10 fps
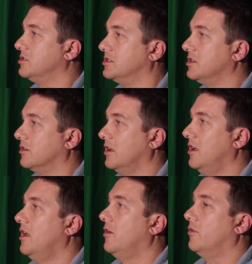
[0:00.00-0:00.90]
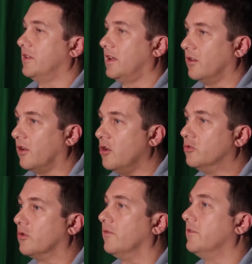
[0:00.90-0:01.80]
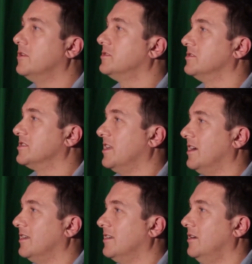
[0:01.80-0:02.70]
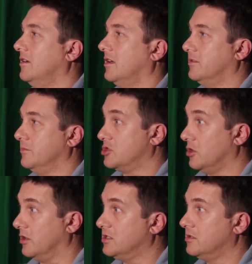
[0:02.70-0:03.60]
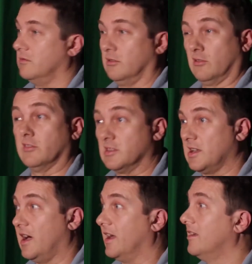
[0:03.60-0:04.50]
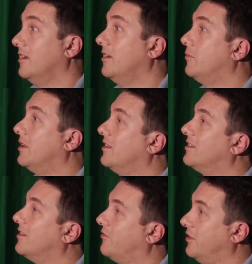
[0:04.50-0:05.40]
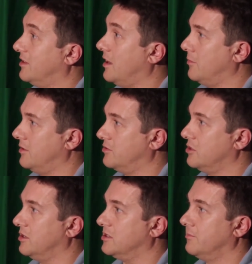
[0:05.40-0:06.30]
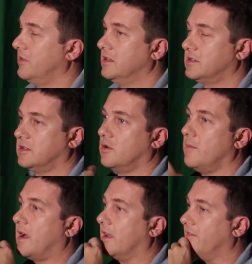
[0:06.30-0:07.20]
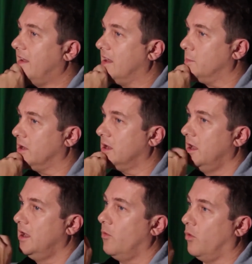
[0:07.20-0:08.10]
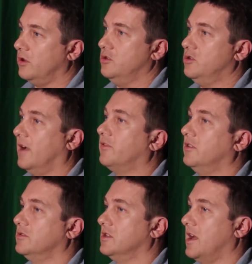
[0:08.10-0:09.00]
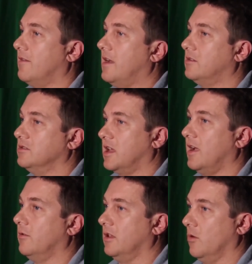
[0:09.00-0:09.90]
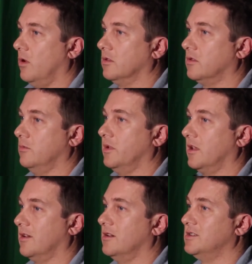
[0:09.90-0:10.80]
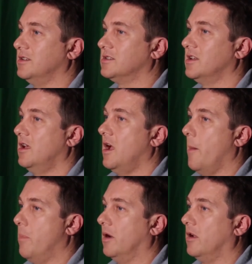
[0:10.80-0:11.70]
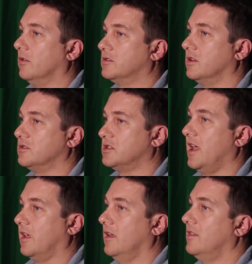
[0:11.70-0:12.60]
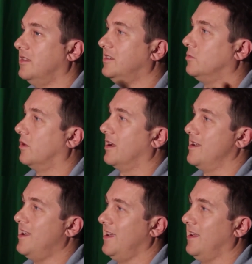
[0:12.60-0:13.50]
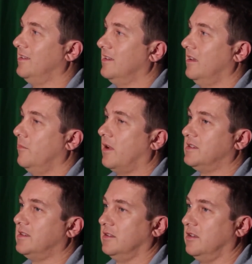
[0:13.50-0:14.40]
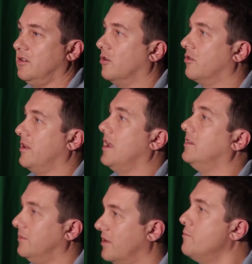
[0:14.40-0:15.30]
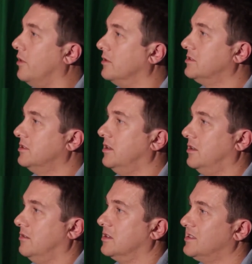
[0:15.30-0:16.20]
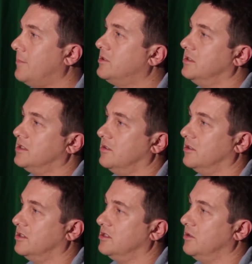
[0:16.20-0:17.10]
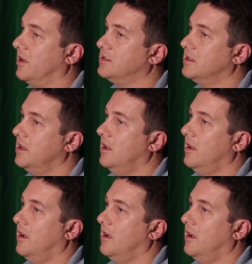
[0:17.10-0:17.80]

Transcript: so she stuck. Whereas I go, "Who's going first on the slide?" Gives them a choice. They're all going on the slide, but it feels an element of choice. Sounds quite Machiavellian, but what you have to do as a director is get what you want through being courteous, but also saying, "This is what I need, but I still need your creative input and your acceptance in order to do it."